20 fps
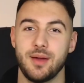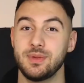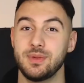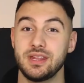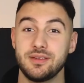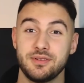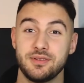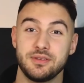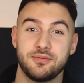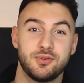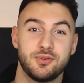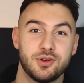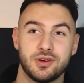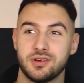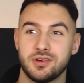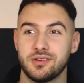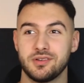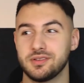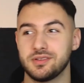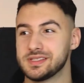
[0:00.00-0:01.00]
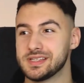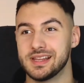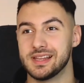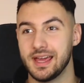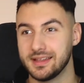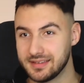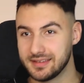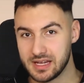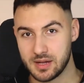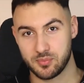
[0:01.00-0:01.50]
mean, even if you're
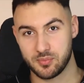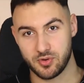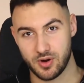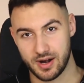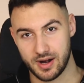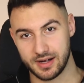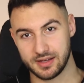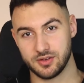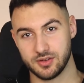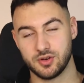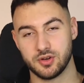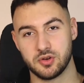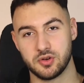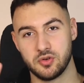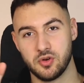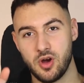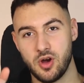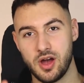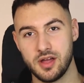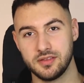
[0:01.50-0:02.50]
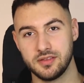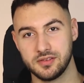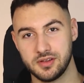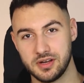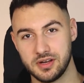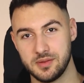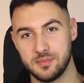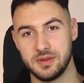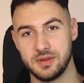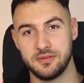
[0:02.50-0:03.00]
selecting a product, you're not
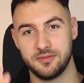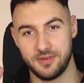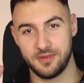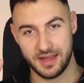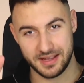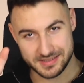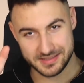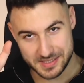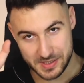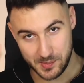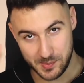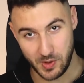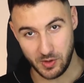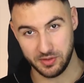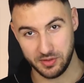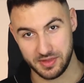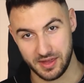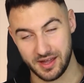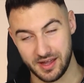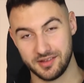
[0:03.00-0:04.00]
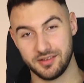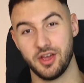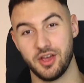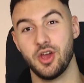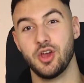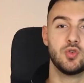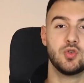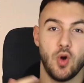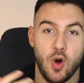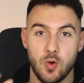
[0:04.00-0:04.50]
gonna be fancy about that.
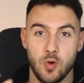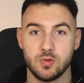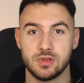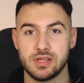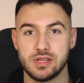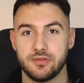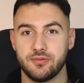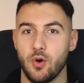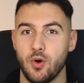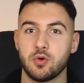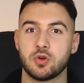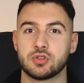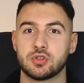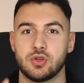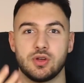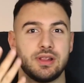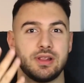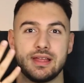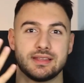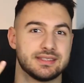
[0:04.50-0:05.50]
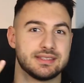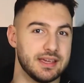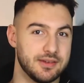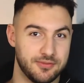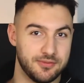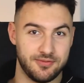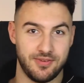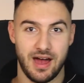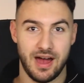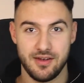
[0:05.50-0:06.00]
You only focus on, let's say,
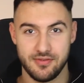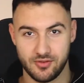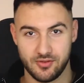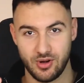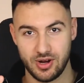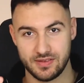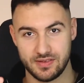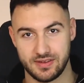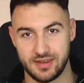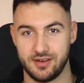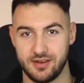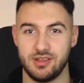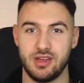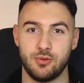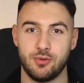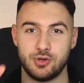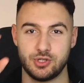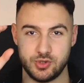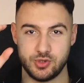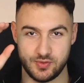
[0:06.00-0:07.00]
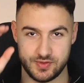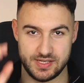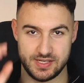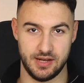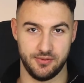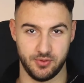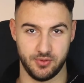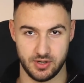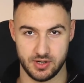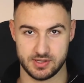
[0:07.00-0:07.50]
5 criteria which you've
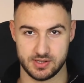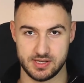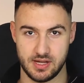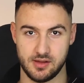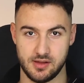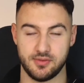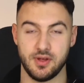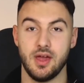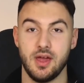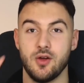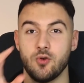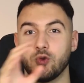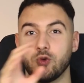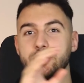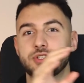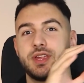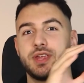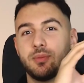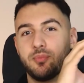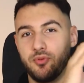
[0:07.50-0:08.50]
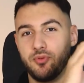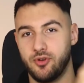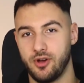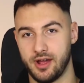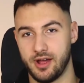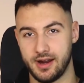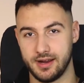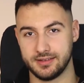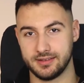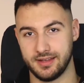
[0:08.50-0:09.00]
set for yourself, which that
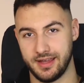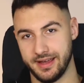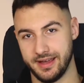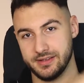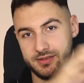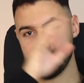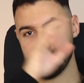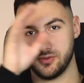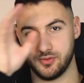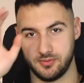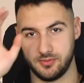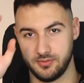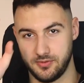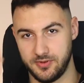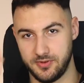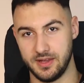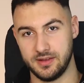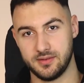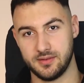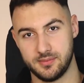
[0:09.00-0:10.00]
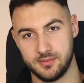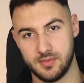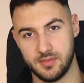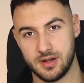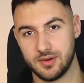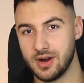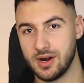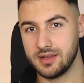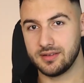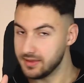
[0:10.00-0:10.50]
product has to fit,
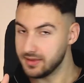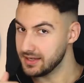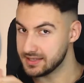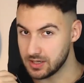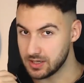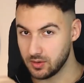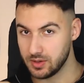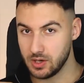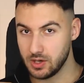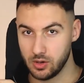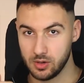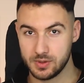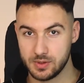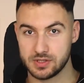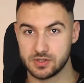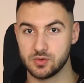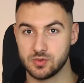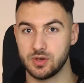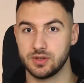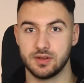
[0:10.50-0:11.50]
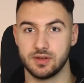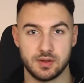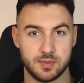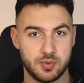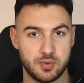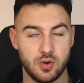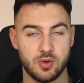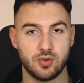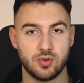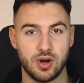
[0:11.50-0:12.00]
all right? That's how we always do it in the
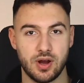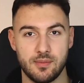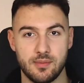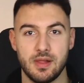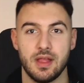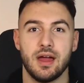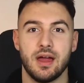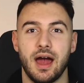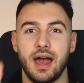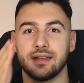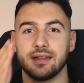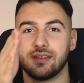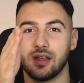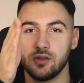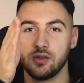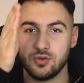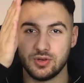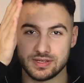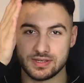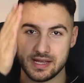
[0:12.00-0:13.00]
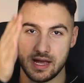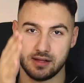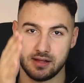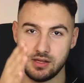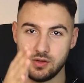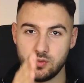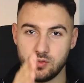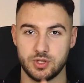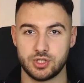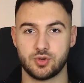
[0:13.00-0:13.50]
program. I tell you
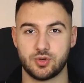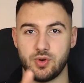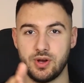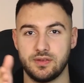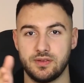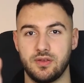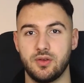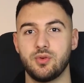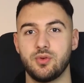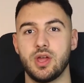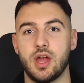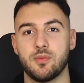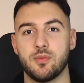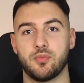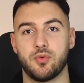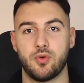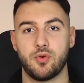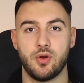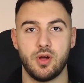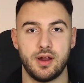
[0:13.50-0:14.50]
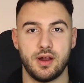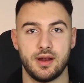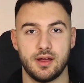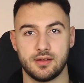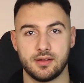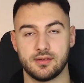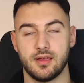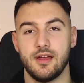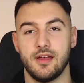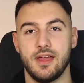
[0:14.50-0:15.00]
exactly which criteria a
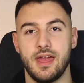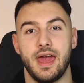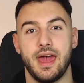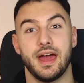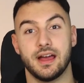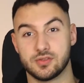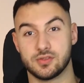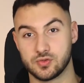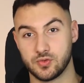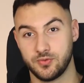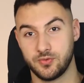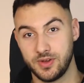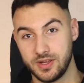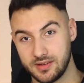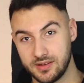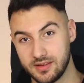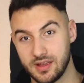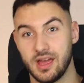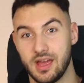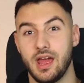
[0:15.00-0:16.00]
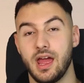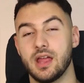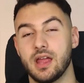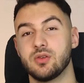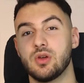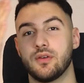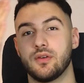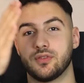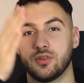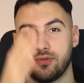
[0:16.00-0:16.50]
product has to fit, and
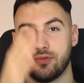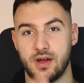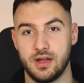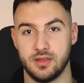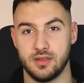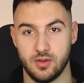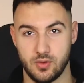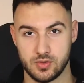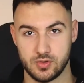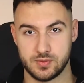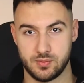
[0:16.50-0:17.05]
you have to find those